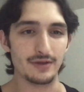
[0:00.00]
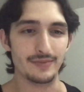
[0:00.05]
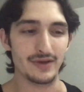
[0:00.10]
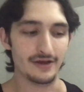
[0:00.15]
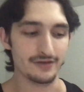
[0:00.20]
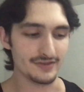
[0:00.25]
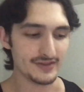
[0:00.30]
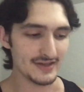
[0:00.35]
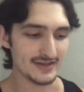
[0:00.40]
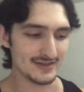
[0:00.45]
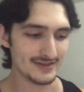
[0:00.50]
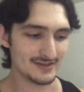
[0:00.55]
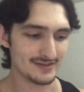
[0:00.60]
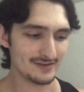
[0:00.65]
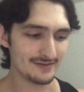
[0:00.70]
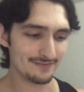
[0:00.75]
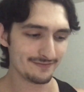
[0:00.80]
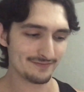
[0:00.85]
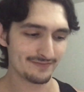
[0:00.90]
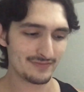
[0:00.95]
about this.
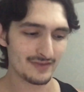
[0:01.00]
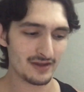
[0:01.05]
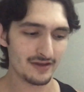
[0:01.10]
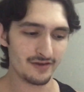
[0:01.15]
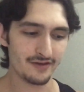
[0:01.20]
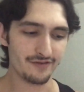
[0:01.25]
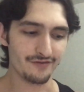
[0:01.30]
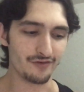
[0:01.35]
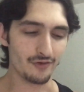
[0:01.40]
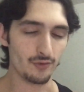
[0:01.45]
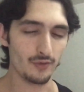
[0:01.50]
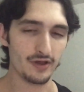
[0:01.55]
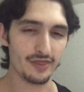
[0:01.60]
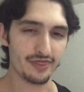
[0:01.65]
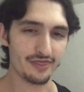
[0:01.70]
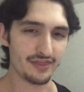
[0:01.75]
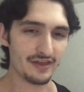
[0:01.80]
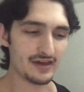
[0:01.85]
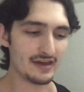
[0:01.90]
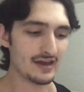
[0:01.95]
For one
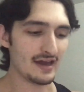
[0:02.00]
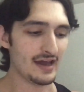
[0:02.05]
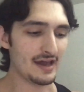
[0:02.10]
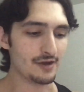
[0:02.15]
thing,